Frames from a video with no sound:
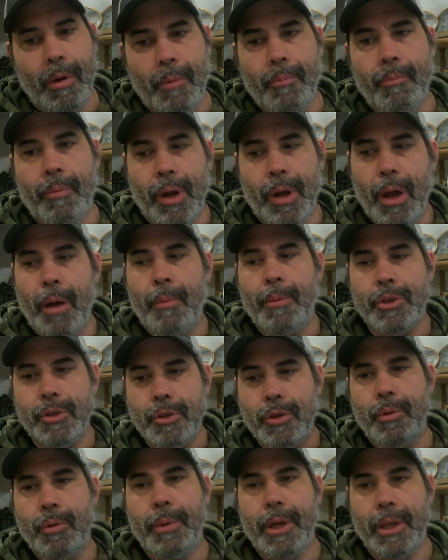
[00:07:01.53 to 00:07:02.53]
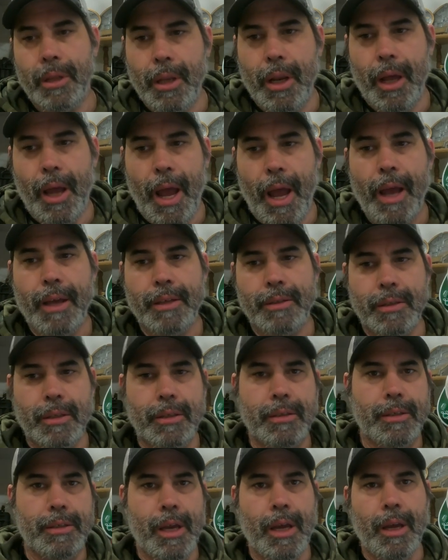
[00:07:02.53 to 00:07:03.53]
but I'm assuming that it has the
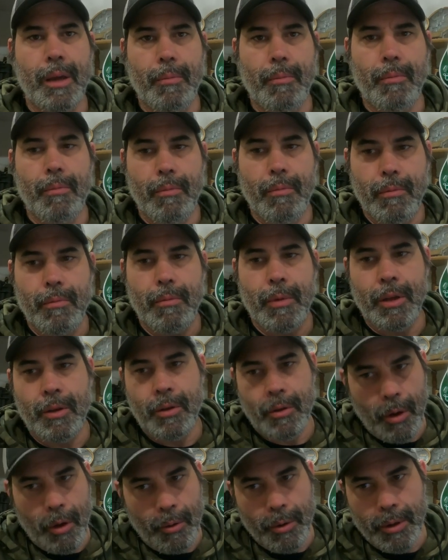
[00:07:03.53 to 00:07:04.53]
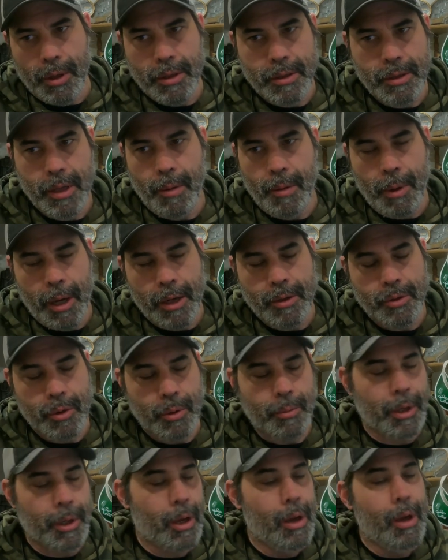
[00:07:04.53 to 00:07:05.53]
same, and you know what they say about
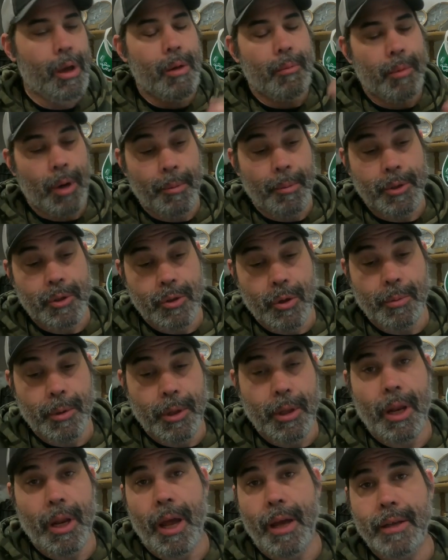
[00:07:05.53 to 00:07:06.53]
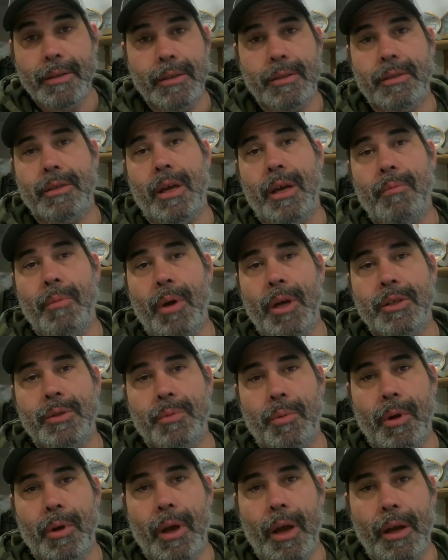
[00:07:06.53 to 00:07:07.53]
assuming, but I'm assuming that it has the same
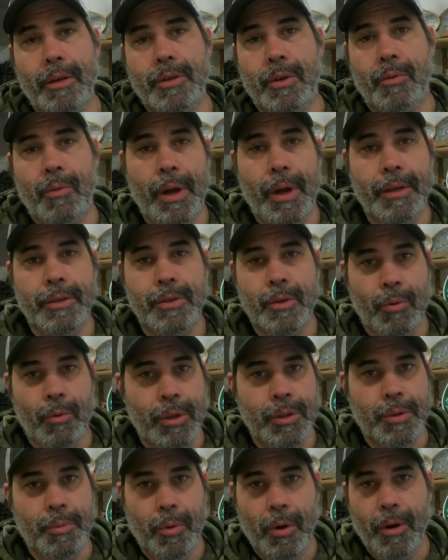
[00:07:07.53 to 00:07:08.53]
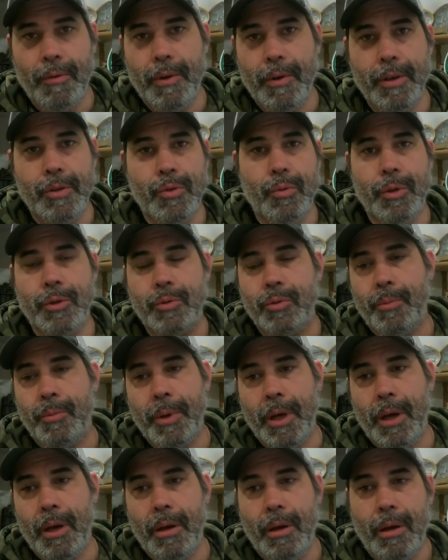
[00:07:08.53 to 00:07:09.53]
mainspring housing weight as the ones previous, which would
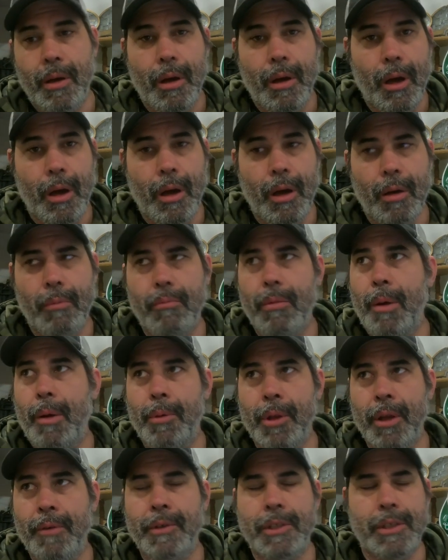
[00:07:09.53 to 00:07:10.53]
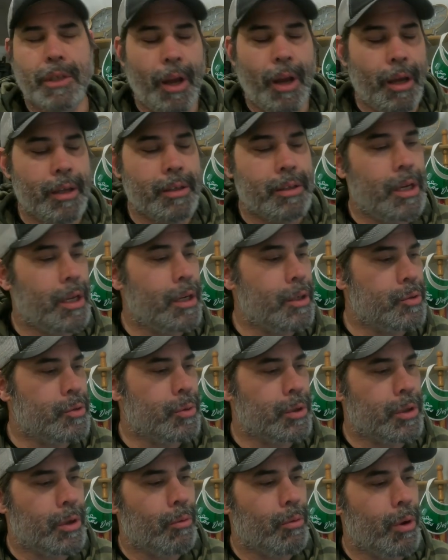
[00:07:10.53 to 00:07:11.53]
be I believe it's a 19 is
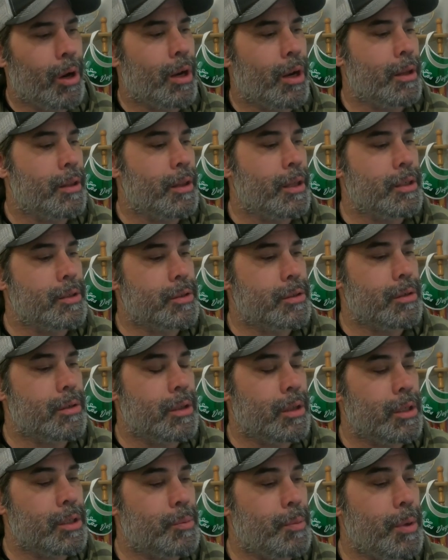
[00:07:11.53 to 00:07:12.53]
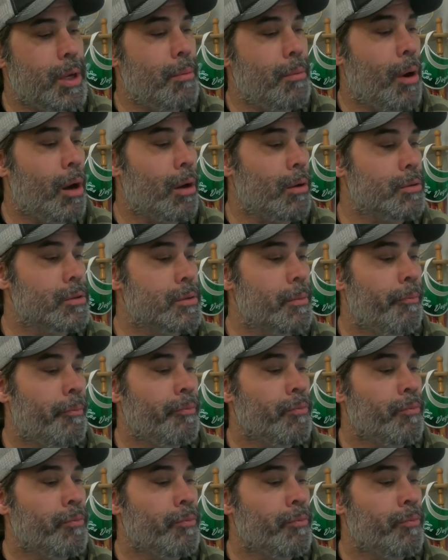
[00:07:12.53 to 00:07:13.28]
what they're running in these P models.